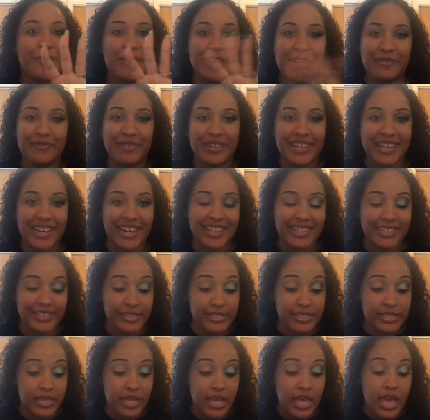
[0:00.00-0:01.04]
different
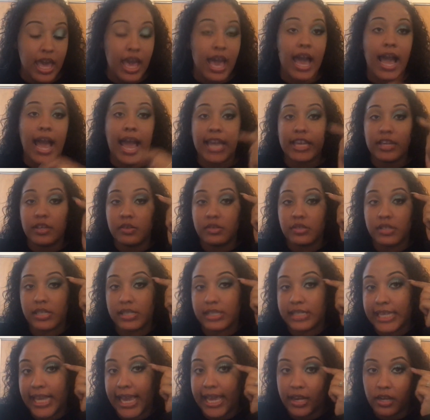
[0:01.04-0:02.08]
colors. I used the
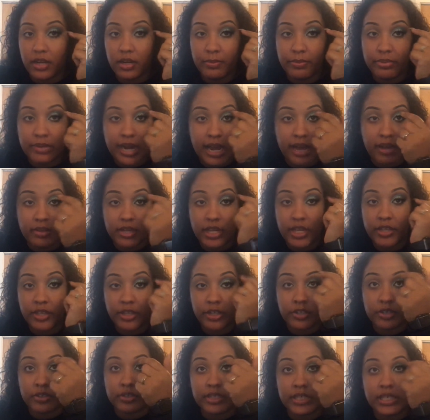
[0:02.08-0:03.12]
tan and the brown and
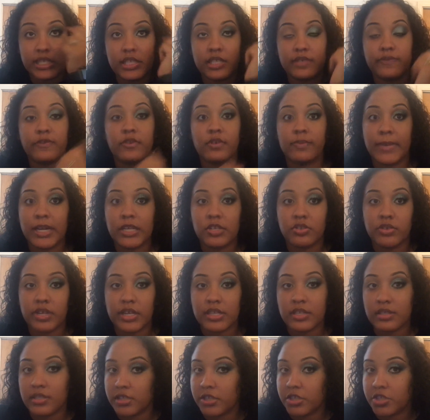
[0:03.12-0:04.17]
the crease for my
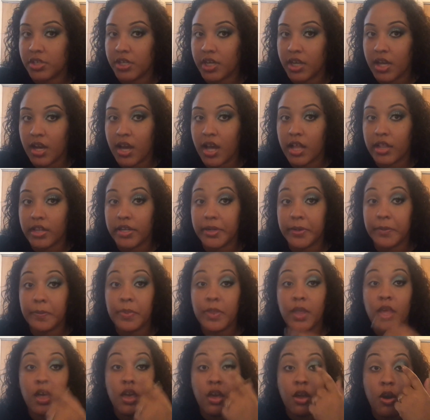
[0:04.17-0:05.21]
transition color.
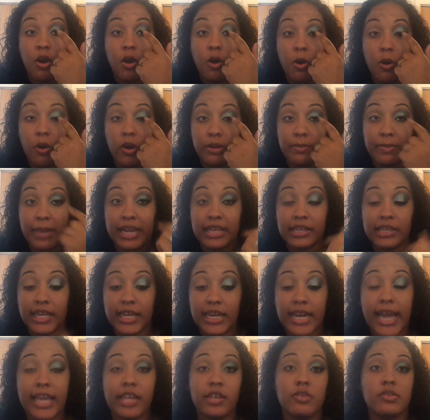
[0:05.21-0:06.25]
On my
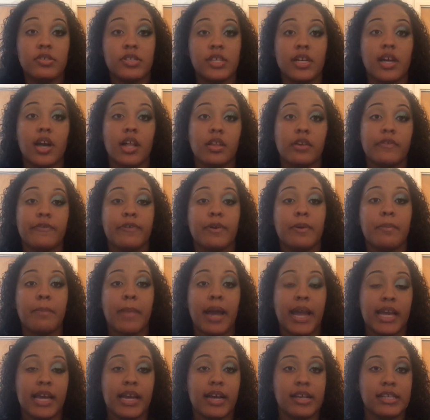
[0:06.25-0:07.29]
lid, I used the color from
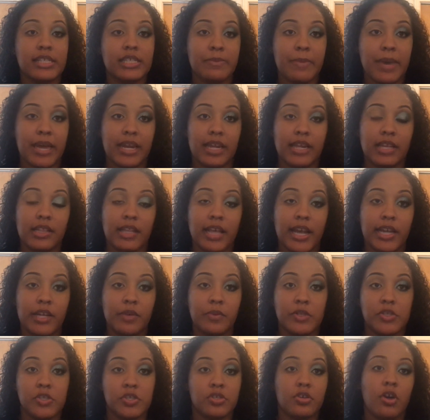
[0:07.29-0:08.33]
my cosmetic line,
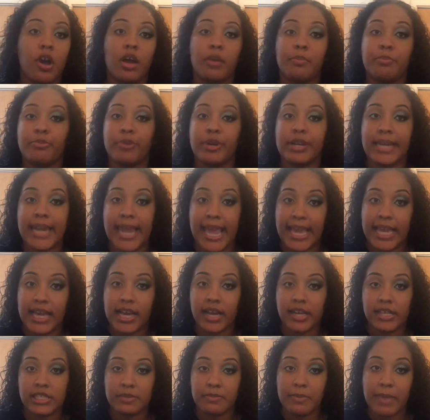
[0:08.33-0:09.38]
which is called Branaé
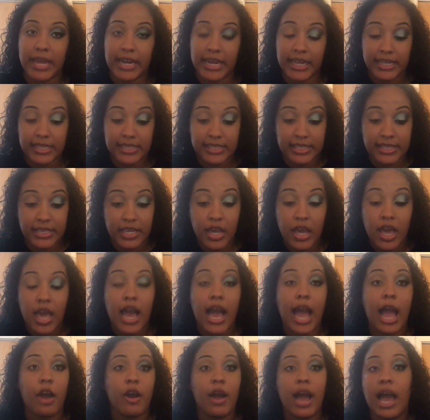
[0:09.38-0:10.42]
Cosmetics.
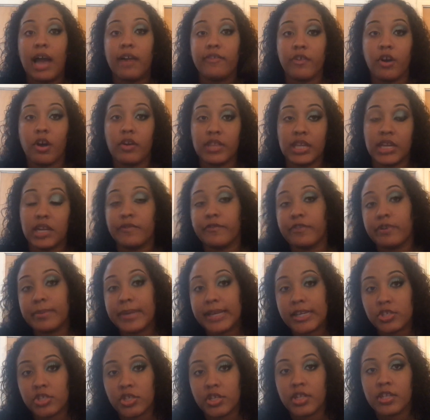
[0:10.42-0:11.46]
I'll have all the
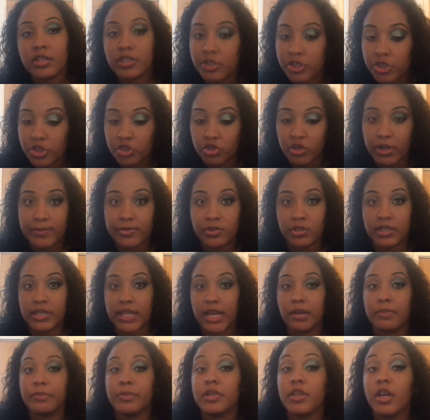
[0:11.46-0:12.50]
information in the description
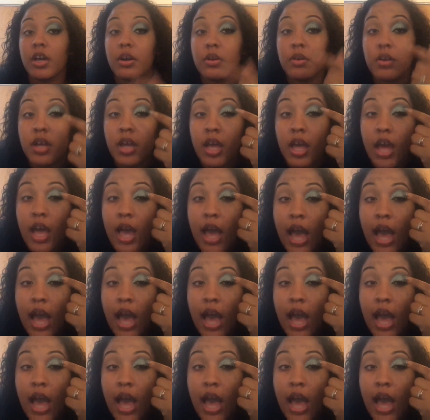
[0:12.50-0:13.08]
down below.